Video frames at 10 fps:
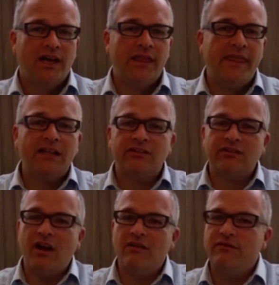And
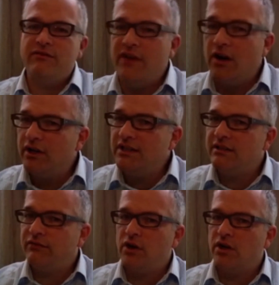that's a very
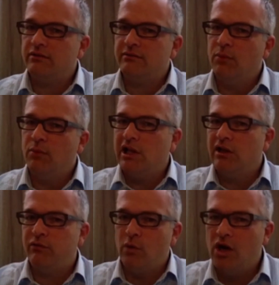different model
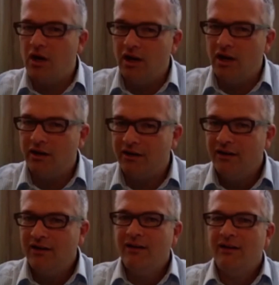of work.
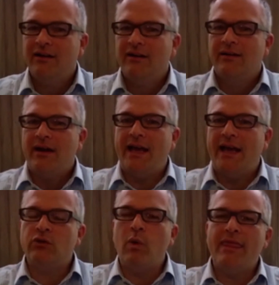And
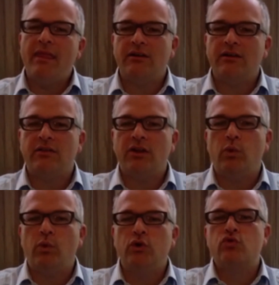it's one that
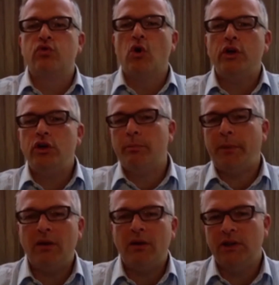will draw your
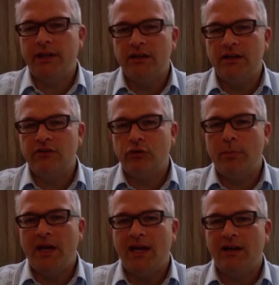people into
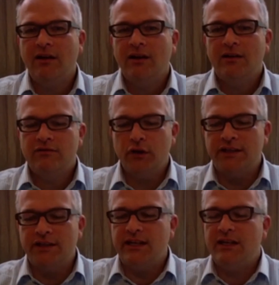being very
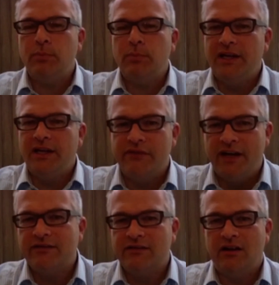deeply
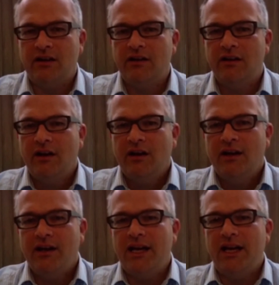invested
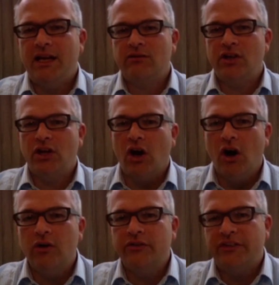in the
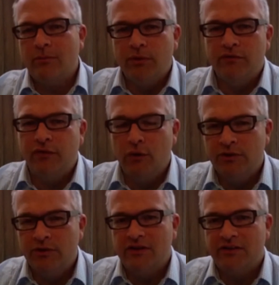goals and
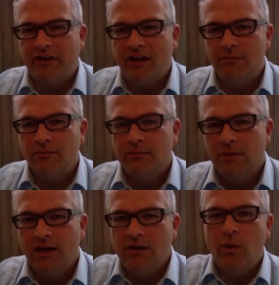performance of the team
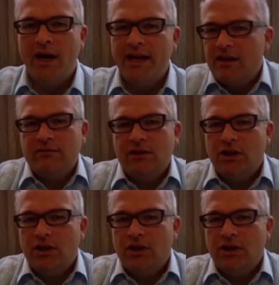in a way that,